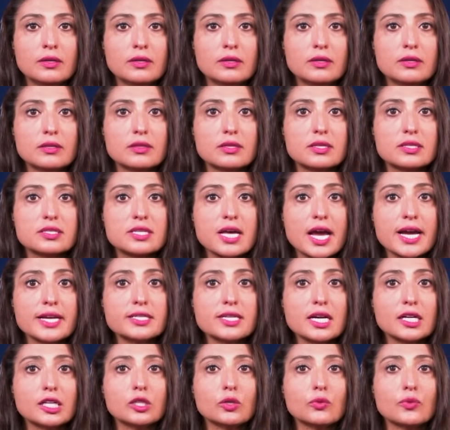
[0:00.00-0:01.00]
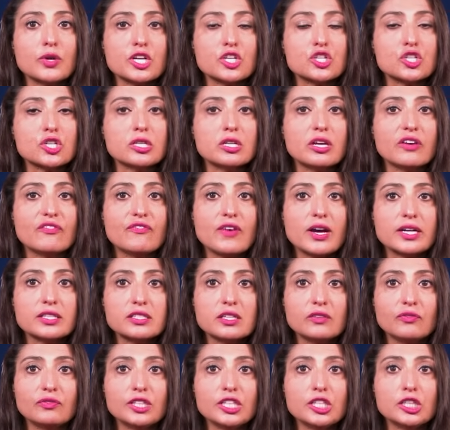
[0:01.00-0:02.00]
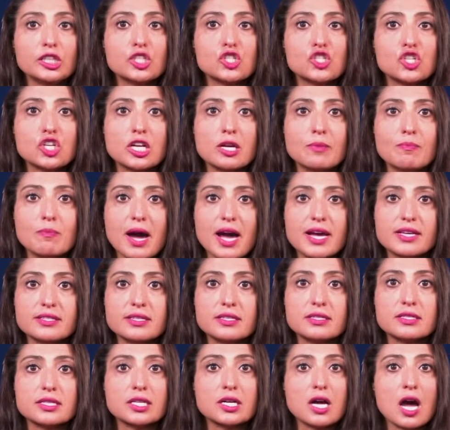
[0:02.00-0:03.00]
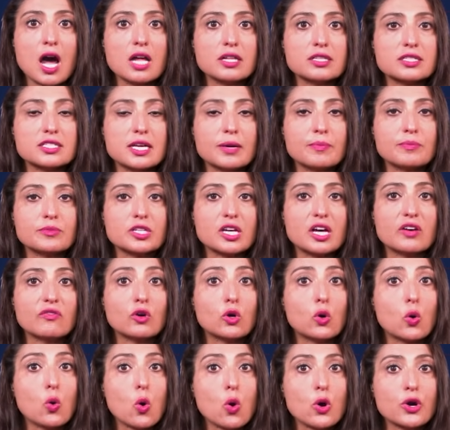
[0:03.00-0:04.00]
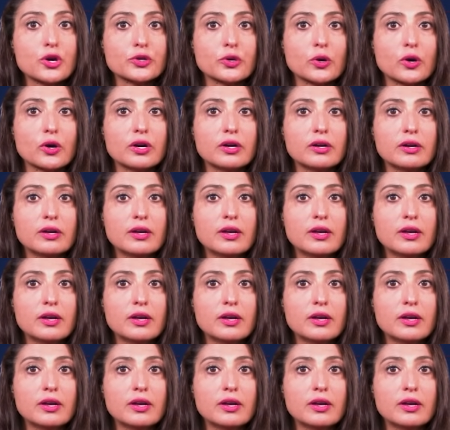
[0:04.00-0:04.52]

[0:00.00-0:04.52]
The signed declaration effectively legitimizes the concept of a corridor